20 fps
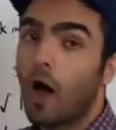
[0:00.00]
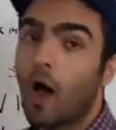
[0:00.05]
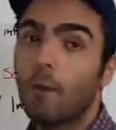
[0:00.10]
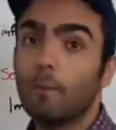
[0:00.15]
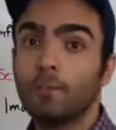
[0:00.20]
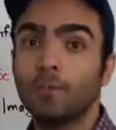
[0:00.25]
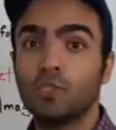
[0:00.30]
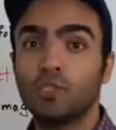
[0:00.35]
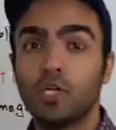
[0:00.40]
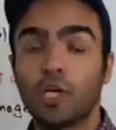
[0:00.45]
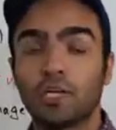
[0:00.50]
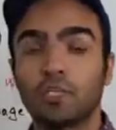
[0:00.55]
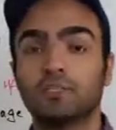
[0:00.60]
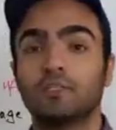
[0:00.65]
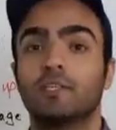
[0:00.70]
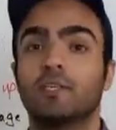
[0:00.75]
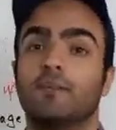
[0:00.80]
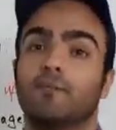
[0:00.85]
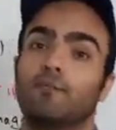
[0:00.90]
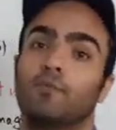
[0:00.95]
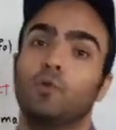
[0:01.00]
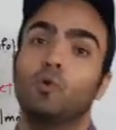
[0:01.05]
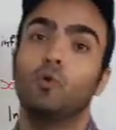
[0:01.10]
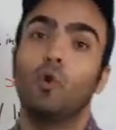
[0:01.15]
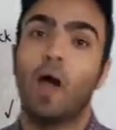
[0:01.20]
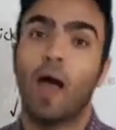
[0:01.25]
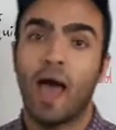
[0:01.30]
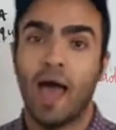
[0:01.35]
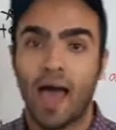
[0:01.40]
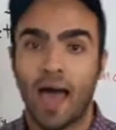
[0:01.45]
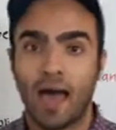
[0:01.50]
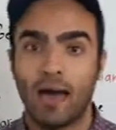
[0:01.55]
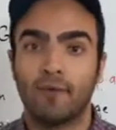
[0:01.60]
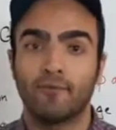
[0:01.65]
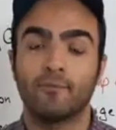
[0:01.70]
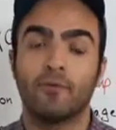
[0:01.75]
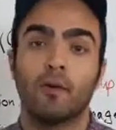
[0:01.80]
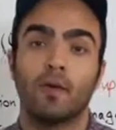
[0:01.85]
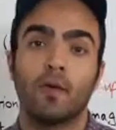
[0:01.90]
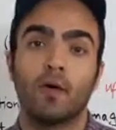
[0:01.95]
objective you have
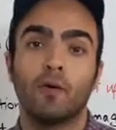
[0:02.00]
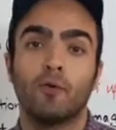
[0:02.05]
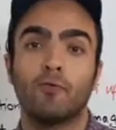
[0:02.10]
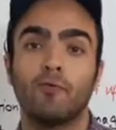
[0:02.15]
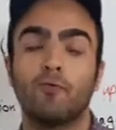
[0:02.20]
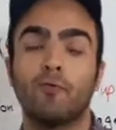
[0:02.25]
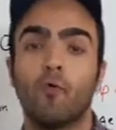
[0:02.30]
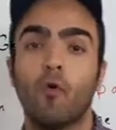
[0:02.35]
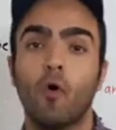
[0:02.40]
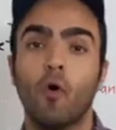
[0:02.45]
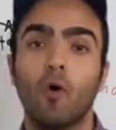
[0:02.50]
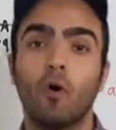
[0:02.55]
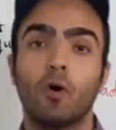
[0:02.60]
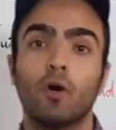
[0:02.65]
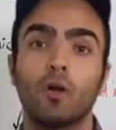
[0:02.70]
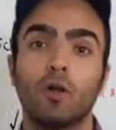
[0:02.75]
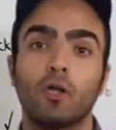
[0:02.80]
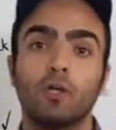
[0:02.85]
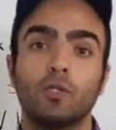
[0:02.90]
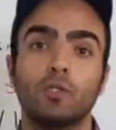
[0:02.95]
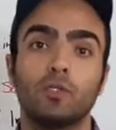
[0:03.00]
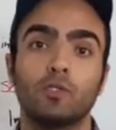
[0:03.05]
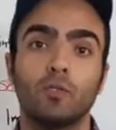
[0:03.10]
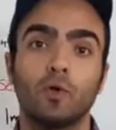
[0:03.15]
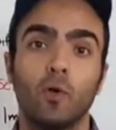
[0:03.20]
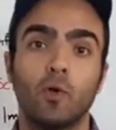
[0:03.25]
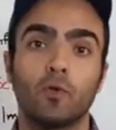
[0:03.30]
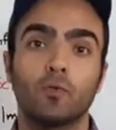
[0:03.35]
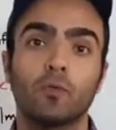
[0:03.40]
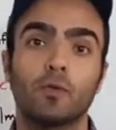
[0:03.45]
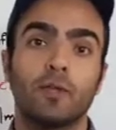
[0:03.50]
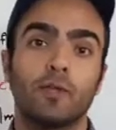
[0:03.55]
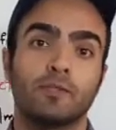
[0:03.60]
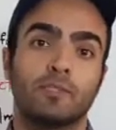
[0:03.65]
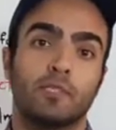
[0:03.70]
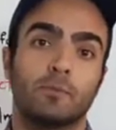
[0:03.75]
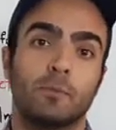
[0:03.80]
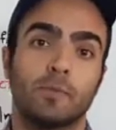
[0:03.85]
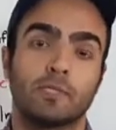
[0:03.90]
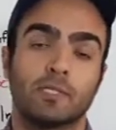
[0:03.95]
for your real
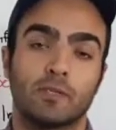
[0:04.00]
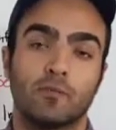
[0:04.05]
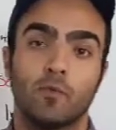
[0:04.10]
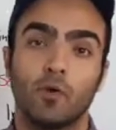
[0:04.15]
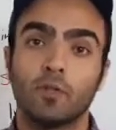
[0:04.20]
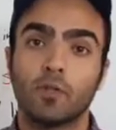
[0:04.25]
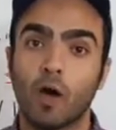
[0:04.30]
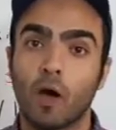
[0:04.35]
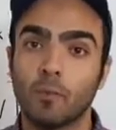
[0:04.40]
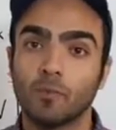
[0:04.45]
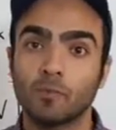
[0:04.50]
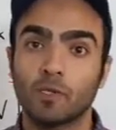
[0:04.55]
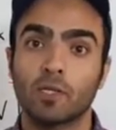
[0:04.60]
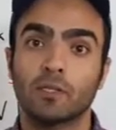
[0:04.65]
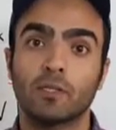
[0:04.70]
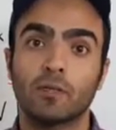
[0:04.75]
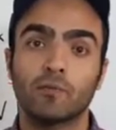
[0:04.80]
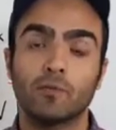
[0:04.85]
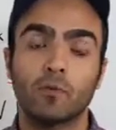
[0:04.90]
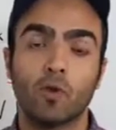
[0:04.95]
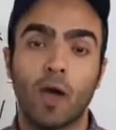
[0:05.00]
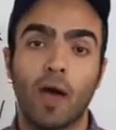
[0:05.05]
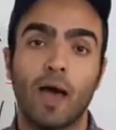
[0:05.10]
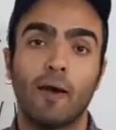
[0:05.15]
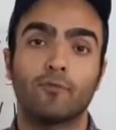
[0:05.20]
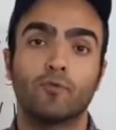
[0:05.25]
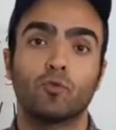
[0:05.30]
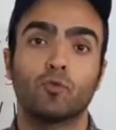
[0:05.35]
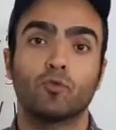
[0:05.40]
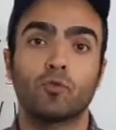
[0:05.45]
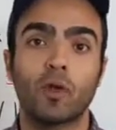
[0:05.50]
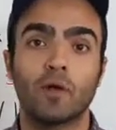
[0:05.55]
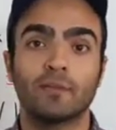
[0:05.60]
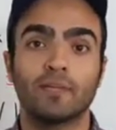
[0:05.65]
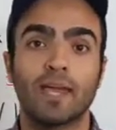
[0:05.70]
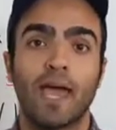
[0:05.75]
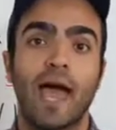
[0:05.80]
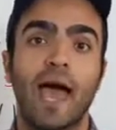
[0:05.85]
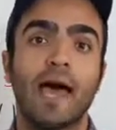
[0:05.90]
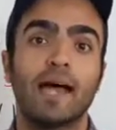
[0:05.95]
estate business, what objective you have to run
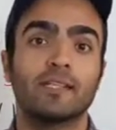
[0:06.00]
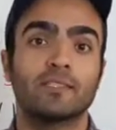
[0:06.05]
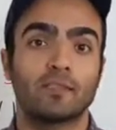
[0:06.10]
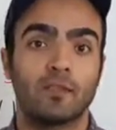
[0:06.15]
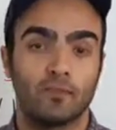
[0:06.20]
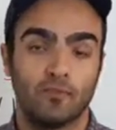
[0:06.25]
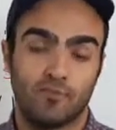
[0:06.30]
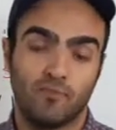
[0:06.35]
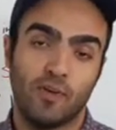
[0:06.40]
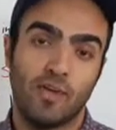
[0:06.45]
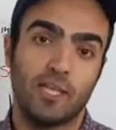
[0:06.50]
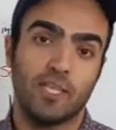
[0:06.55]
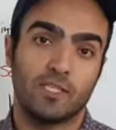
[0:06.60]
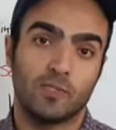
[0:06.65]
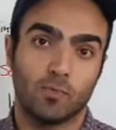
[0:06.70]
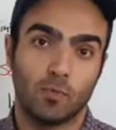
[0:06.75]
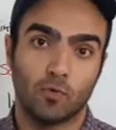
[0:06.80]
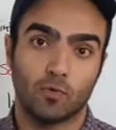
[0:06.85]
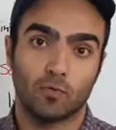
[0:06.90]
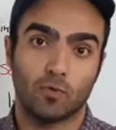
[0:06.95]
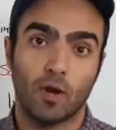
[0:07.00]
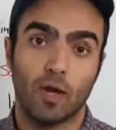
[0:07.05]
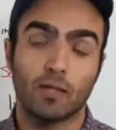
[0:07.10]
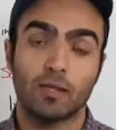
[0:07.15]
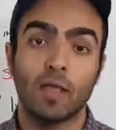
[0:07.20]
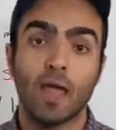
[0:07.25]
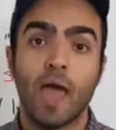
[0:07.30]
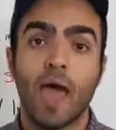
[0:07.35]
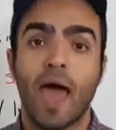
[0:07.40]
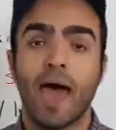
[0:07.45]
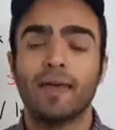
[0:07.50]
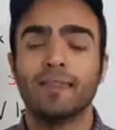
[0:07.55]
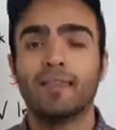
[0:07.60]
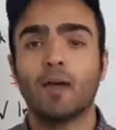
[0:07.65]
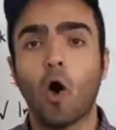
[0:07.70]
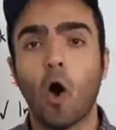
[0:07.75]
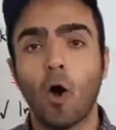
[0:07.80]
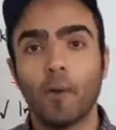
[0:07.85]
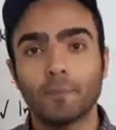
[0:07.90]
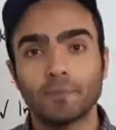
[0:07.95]
the ads on Facebook, right? And
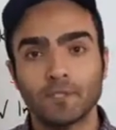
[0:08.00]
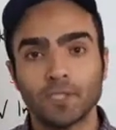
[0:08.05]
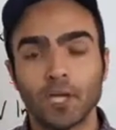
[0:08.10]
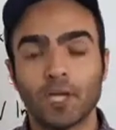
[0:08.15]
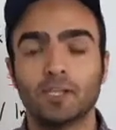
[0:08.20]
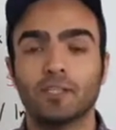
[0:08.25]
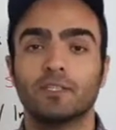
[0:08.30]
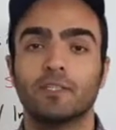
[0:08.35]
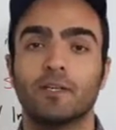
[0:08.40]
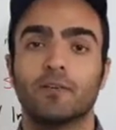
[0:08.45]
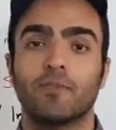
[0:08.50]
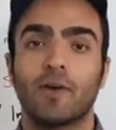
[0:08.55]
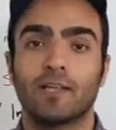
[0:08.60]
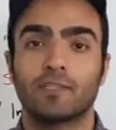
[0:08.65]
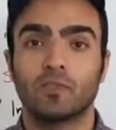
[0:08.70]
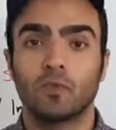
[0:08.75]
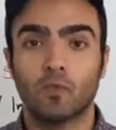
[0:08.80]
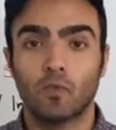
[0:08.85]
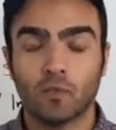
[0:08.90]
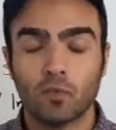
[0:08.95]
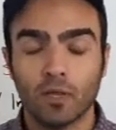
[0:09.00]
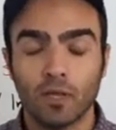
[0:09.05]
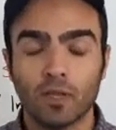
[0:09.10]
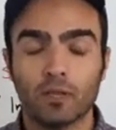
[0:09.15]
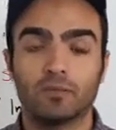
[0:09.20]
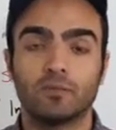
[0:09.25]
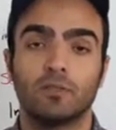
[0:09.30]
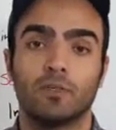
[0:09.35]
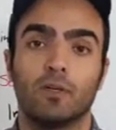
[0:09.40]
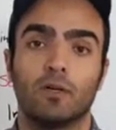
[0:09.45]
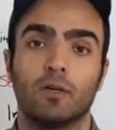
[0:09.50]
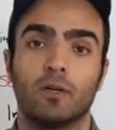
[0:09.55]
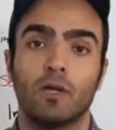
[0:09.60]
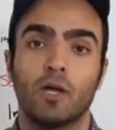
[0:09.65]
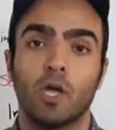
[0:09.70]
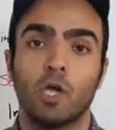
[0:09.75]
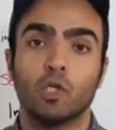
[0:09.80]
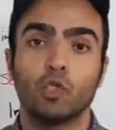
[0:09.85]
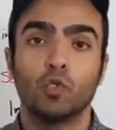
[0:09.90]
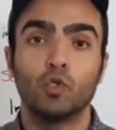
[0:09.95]
the objective as a realtor
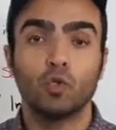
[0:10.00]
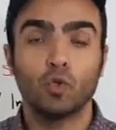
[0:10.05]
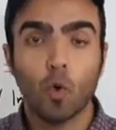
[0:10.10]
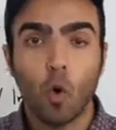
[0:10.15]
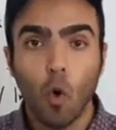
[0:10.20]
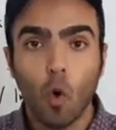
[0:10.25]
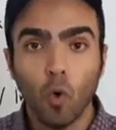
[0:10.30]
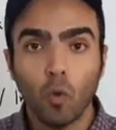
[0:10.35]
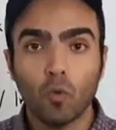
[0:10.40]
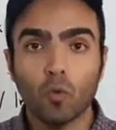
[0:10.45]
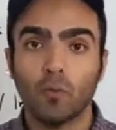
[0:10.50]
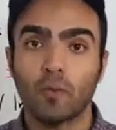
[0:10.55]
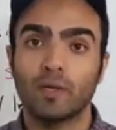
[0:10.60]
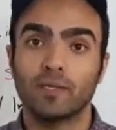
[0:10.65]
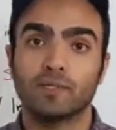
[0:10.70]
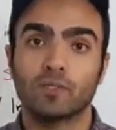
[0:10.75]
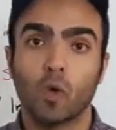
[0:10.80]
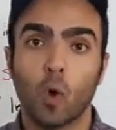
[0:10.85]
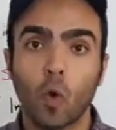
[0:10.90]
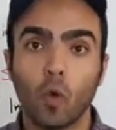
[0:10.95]
should always